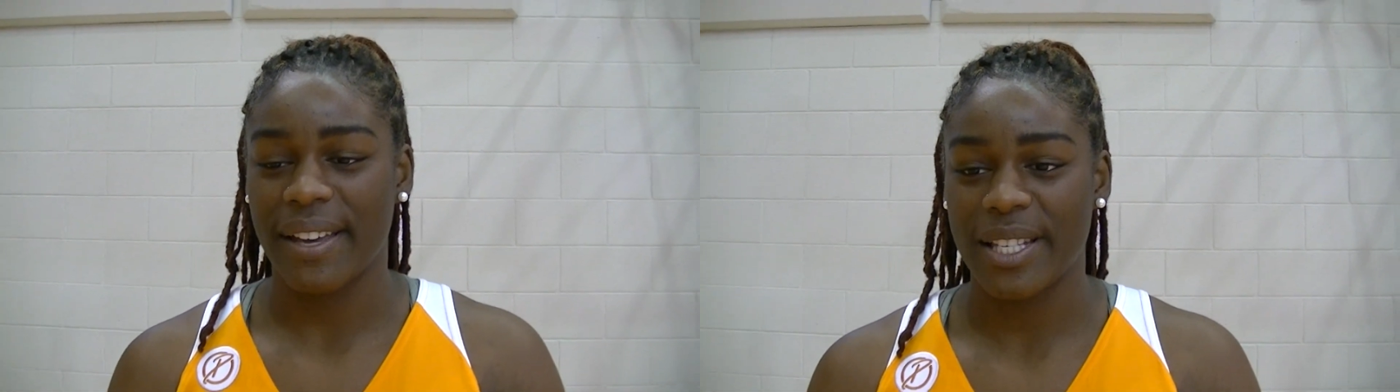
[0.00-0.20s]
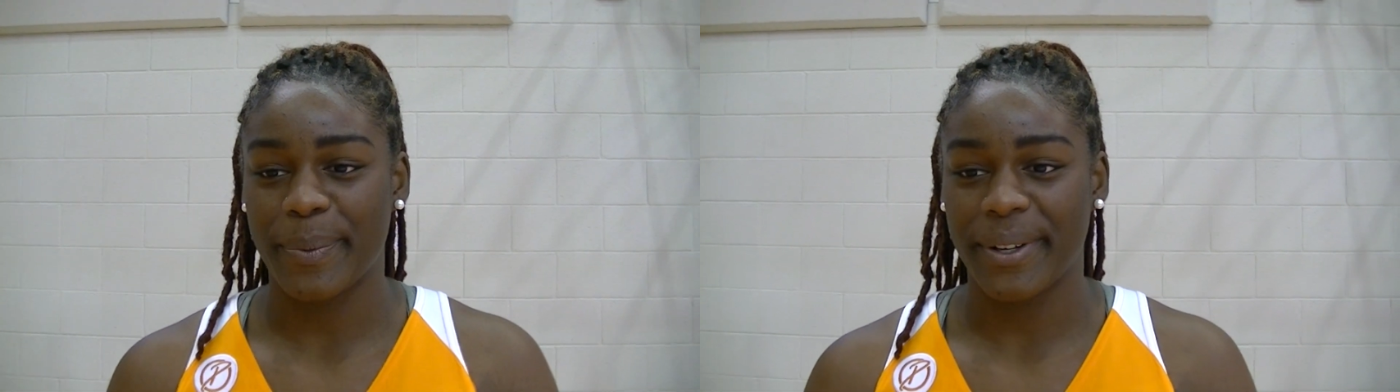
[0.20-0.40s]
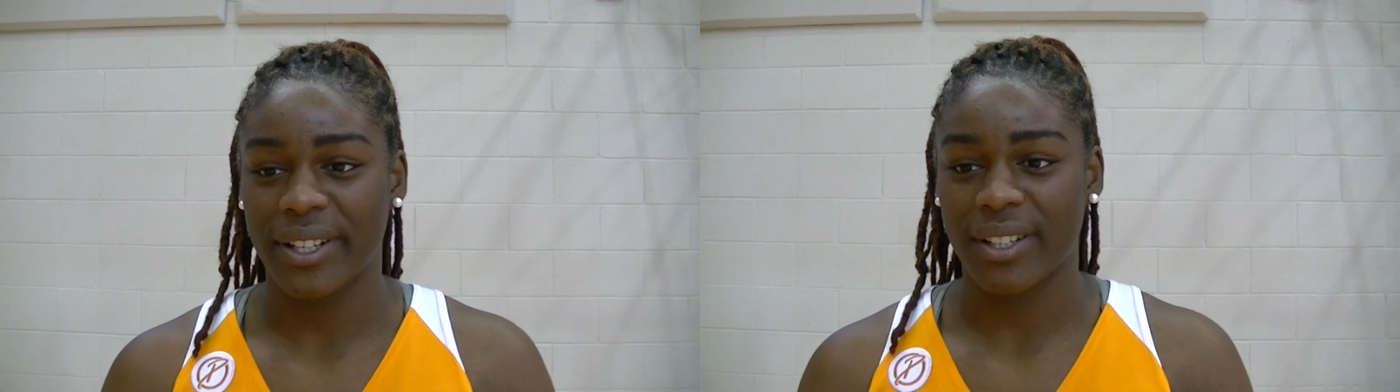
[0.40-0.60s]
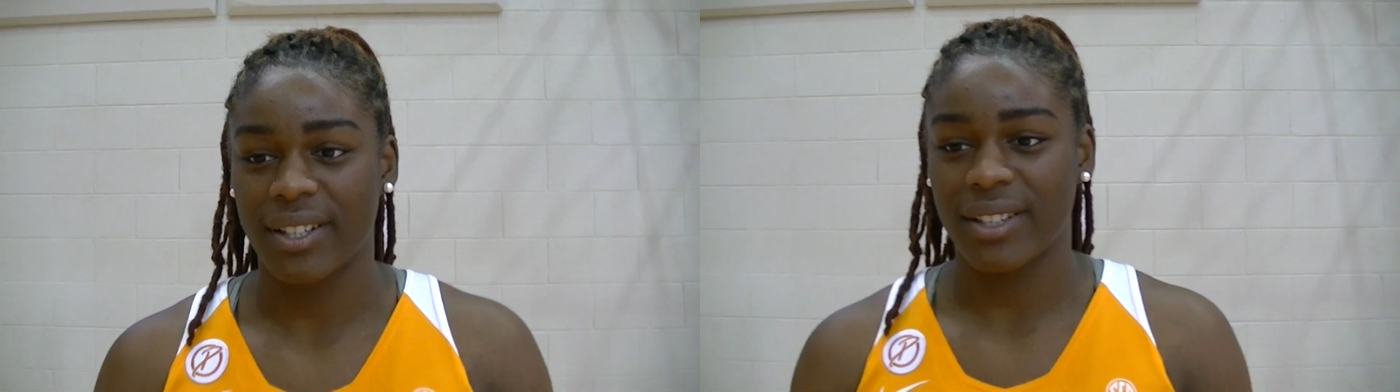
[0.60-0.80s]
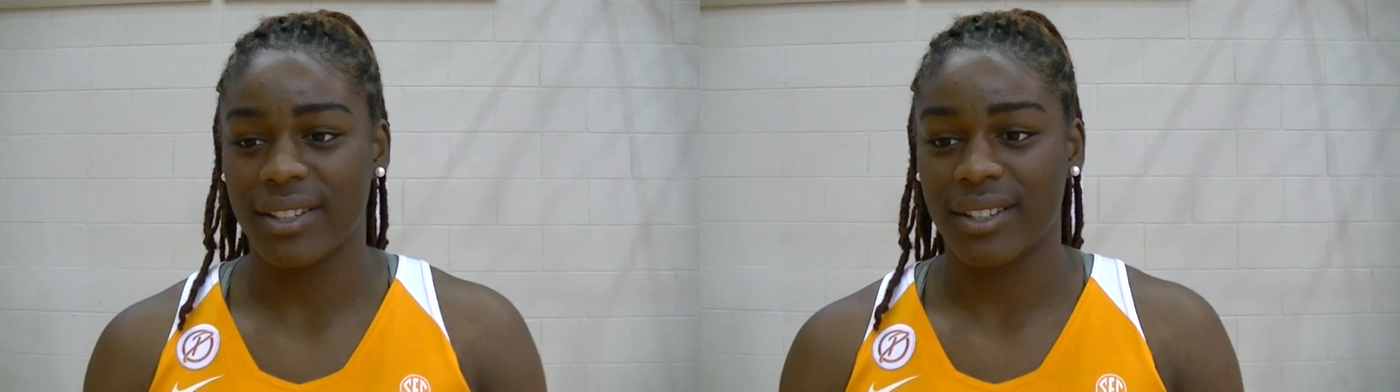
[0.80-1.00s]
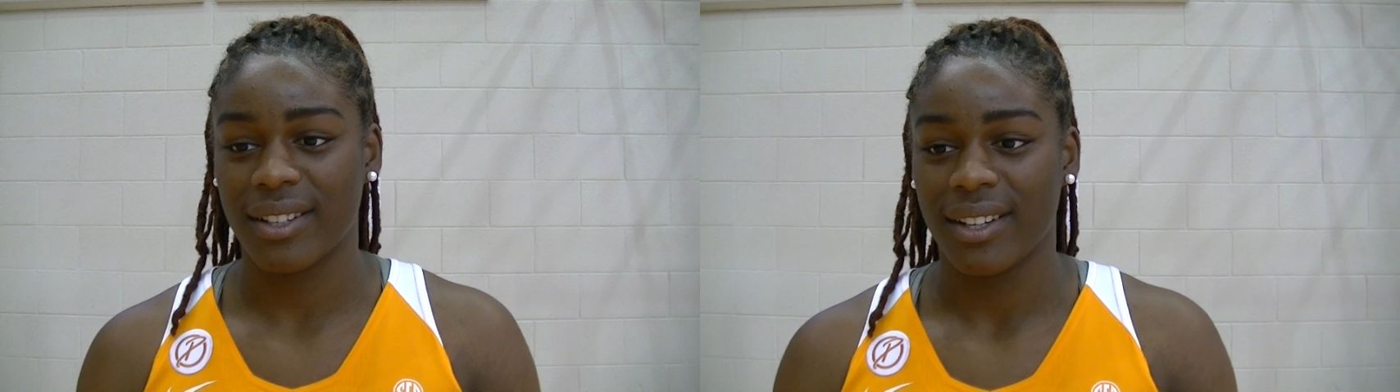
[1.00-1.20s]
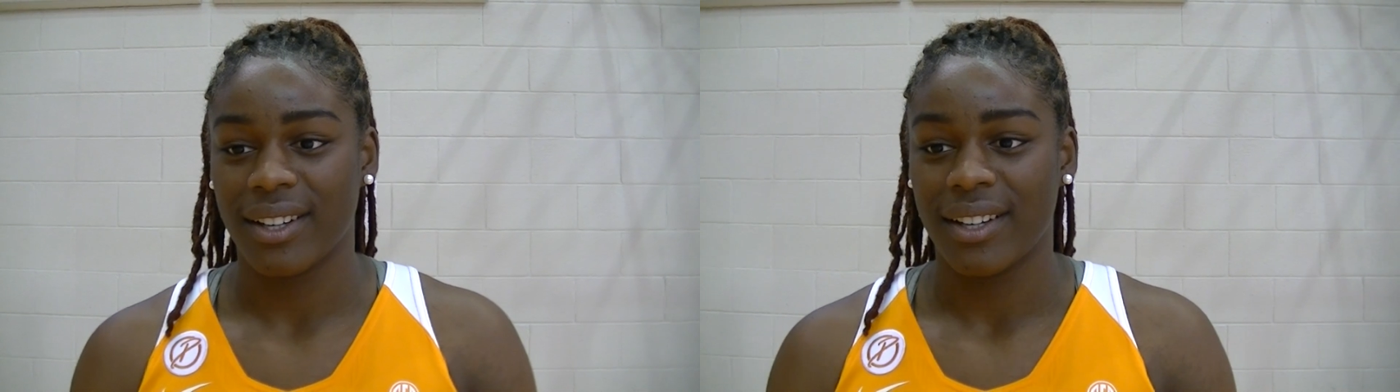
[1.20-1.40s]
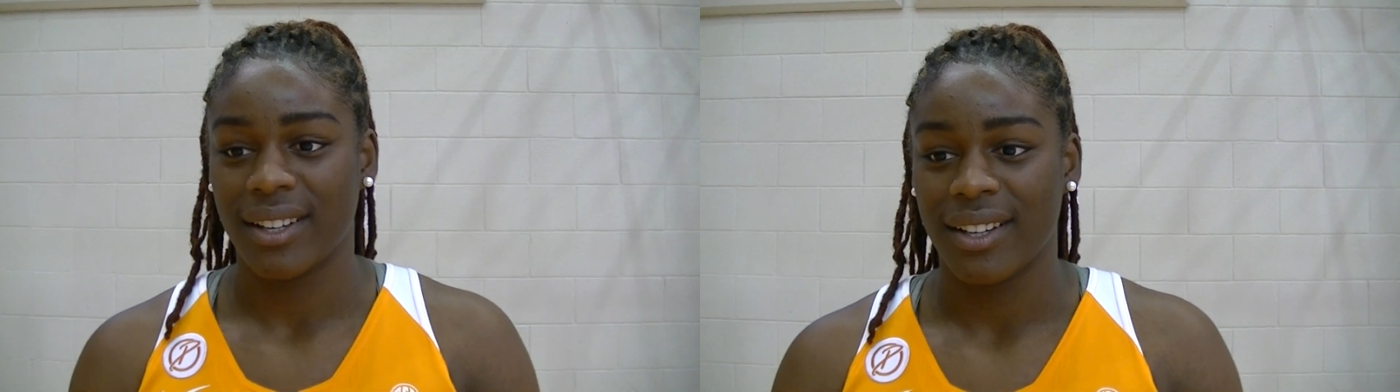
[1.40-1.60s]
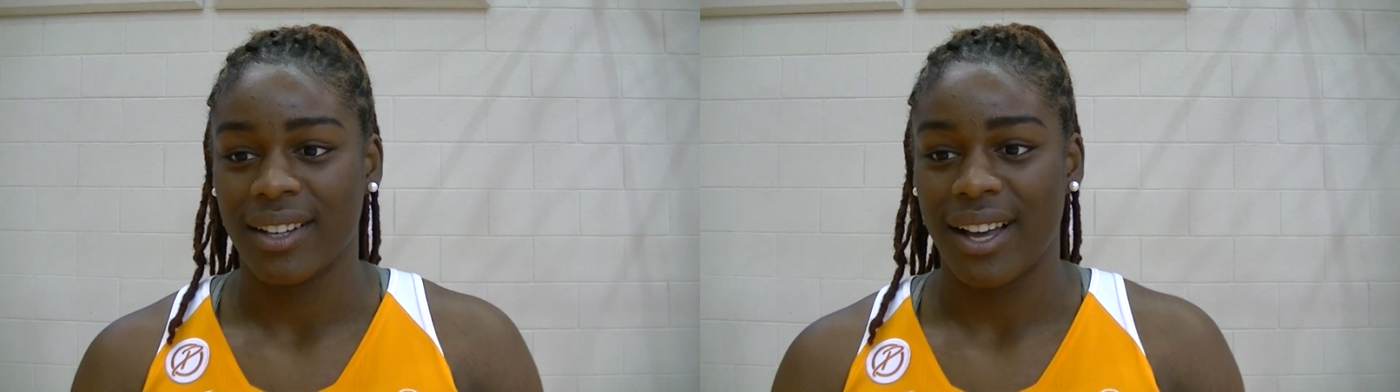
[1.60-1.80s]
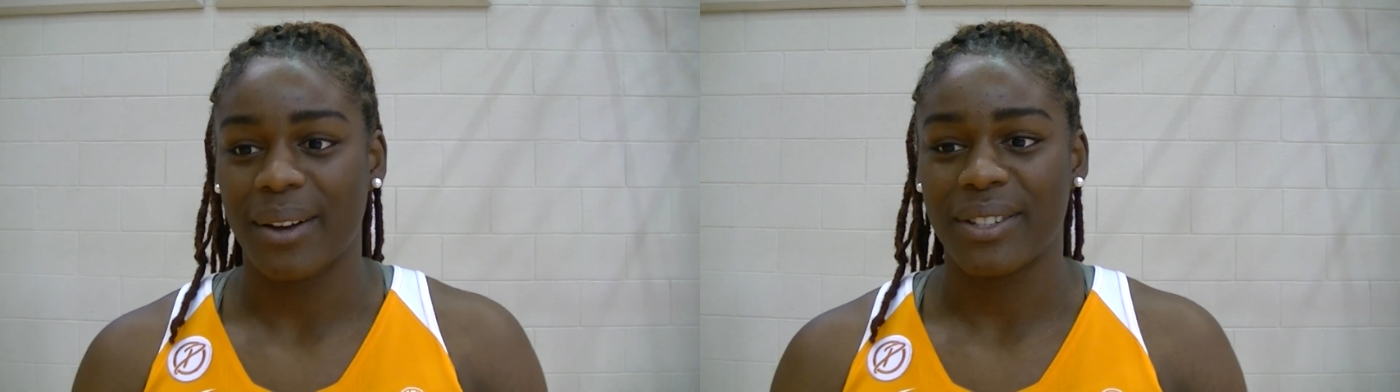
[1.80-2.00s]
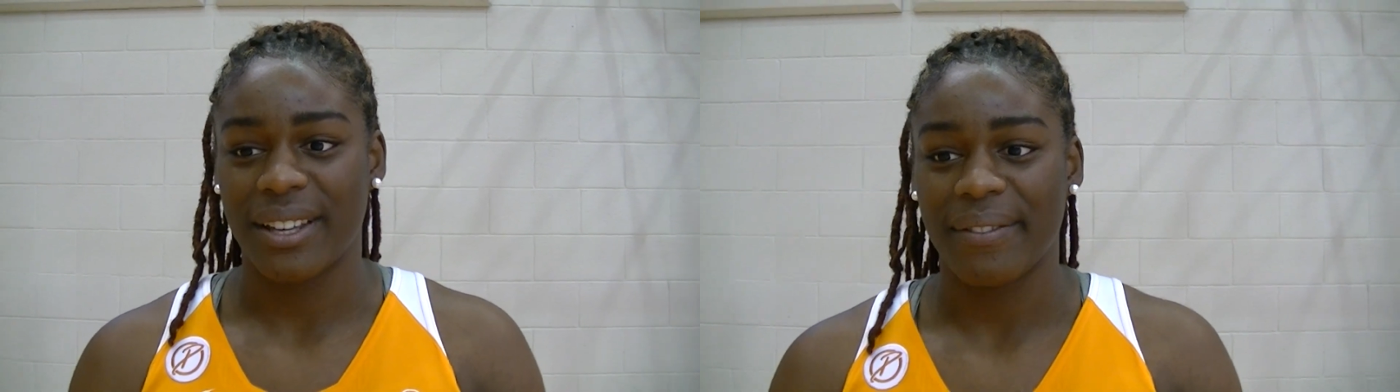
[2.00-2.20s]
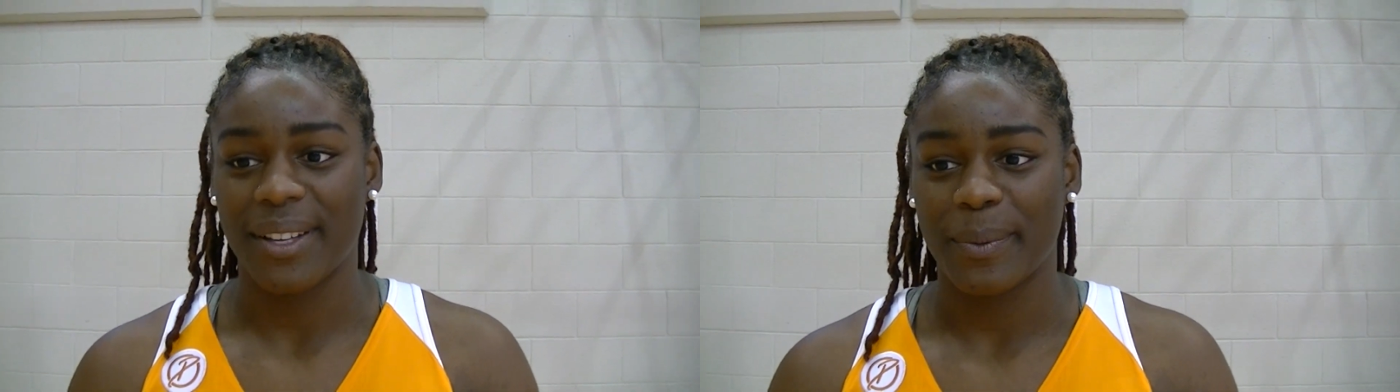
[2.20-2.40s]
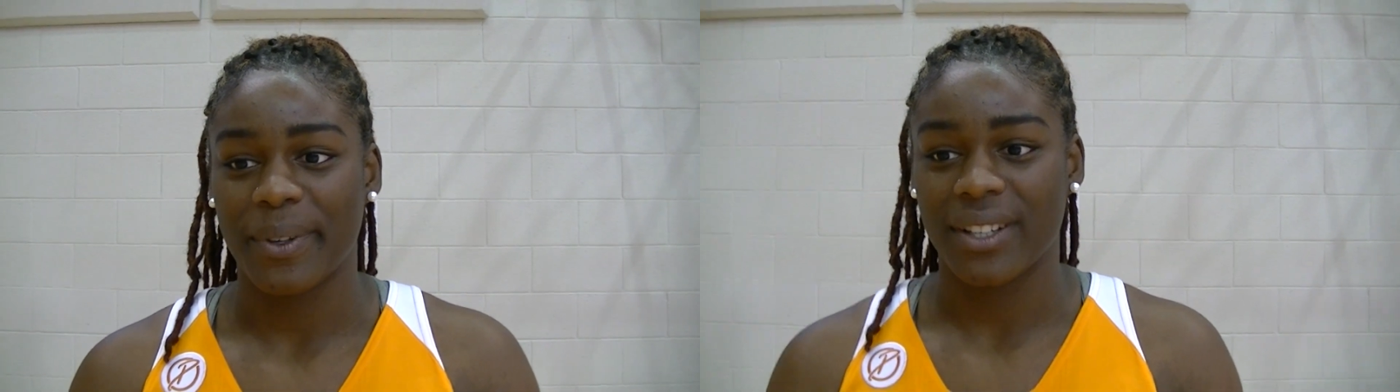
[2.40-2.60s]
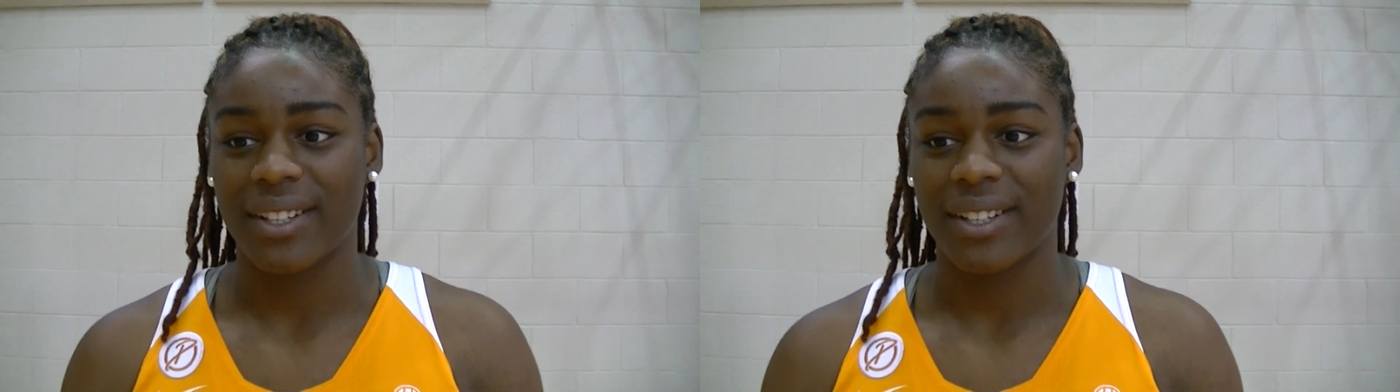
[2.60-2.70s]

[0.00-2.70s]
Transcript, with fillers: Facebook. I would say Facebook.